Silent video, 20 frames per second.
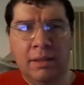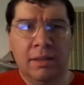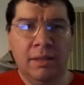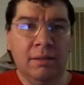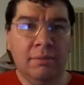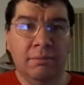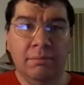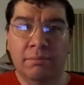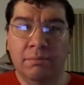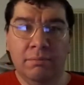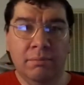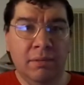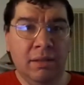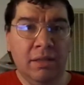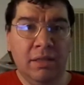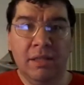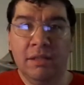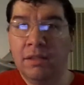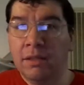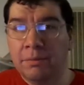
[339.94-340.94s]
and
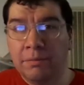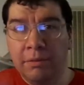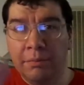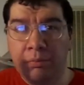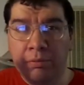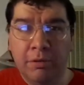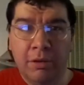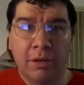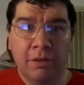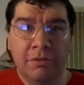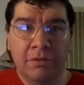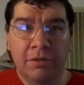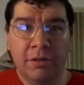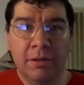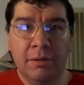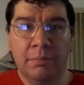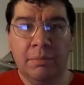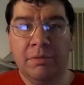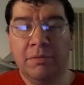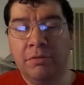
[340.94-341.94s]
he left the
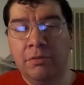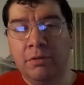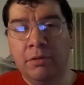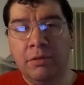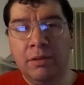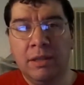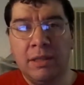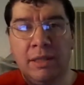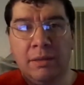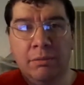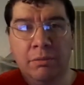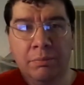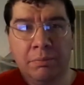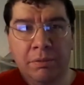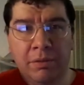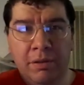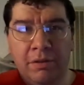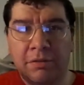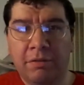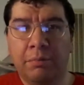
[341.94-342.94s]
project before he got
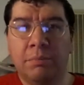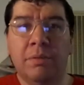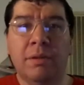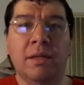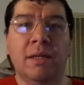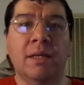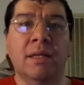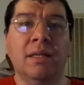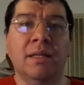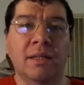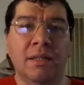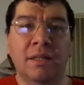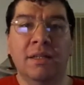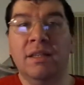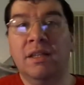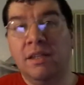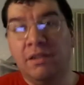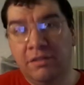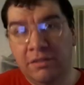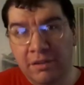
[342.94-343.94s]
replaced by,
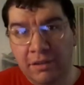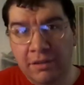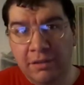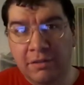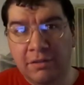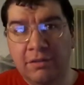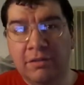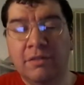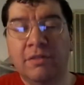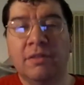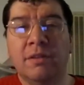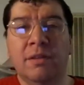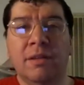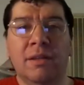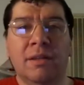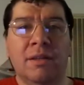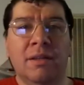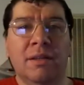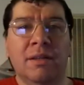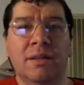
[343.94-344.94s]
get this,
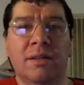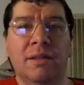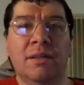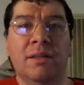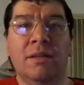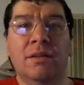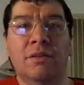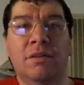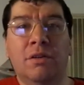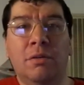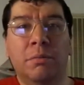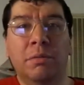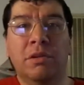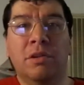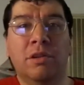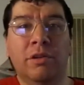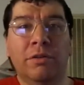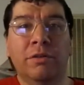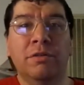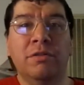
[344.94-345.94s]
Home
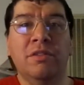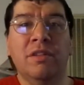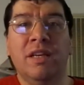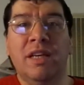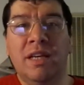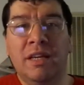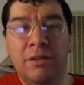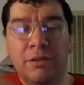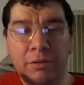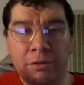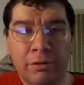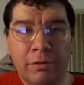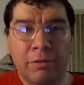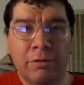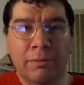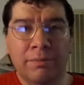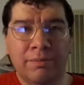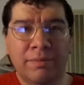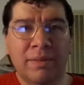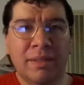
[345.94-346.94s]
Alone
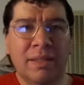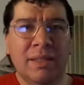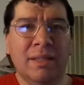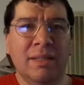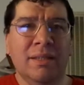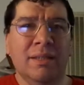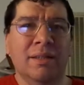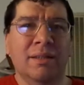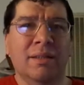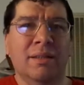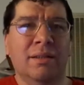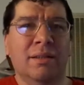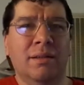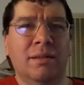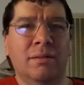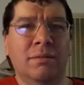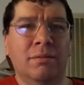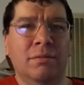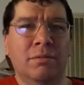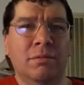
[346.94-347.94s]
editor
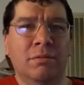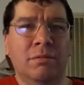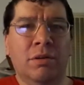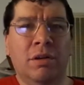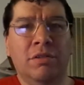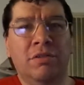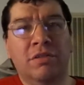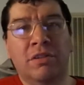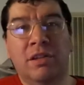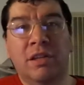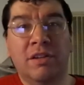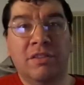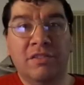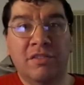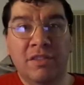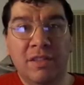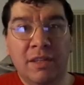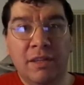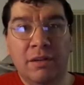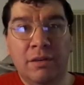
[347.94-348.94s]
Roger
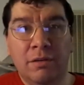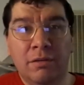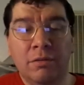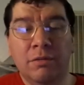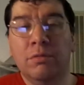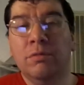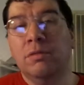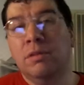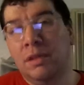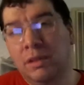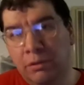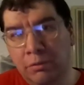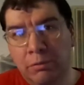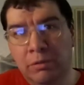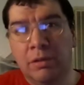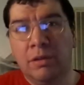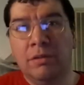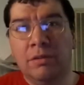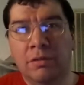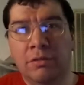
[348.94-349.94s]
Gosnell, who later
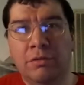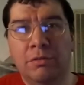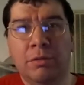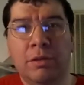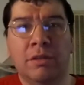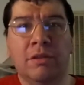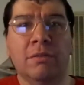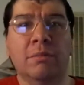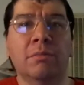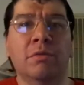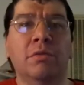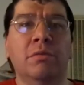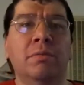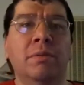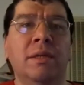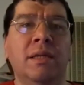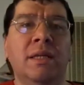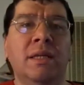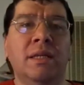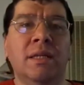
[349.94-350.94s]
went on to direct the
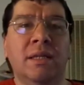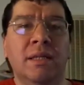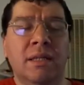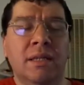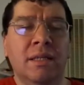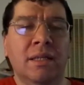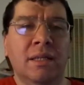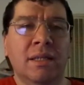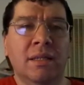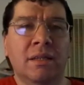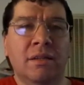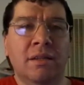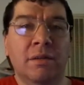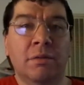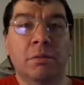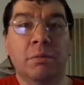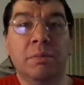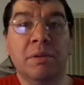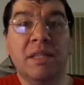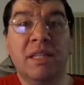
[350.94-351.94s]
movie
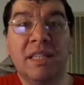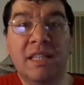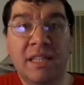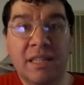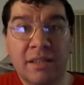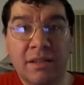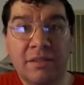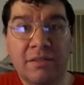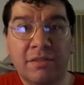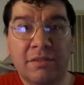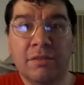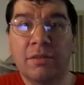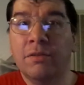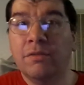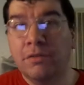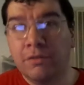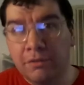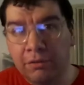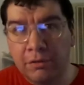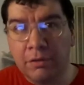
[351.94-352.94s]
Never Been Kissed,
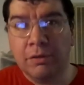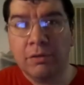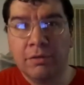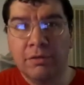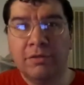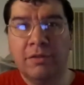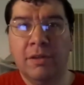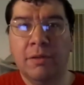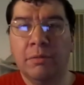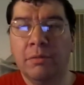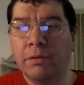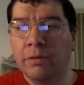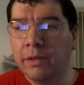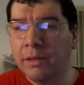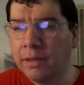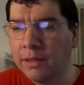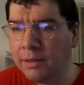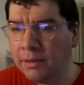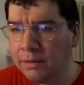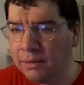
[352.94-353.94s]
also stars David
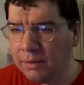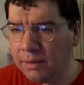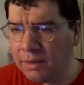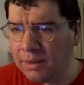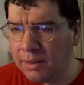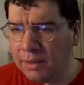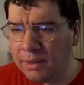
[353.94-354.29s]
Arquette.